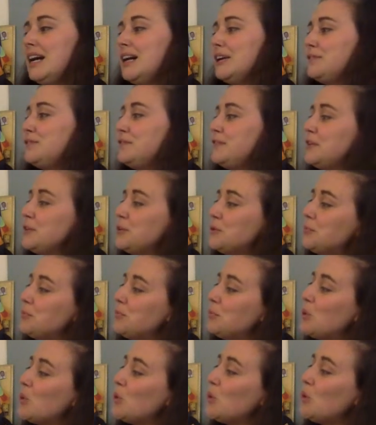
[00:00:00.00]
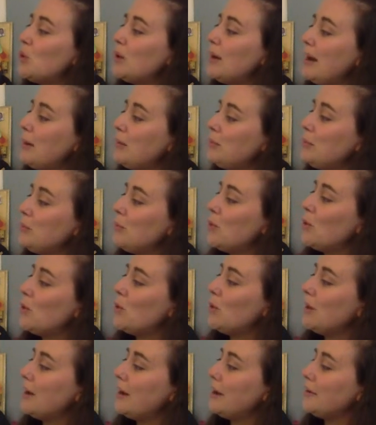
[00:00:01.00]
I feel more and
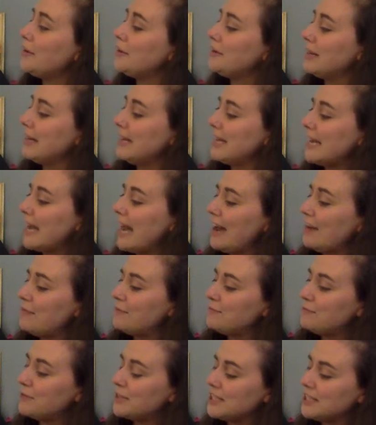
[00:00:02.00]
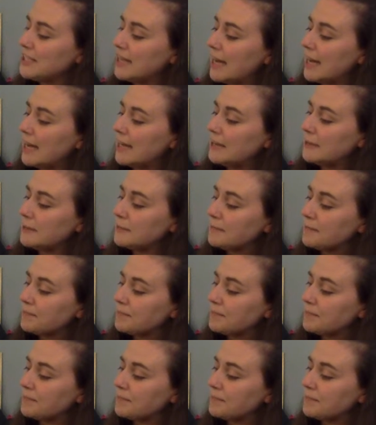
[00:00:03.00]
more lonely every day.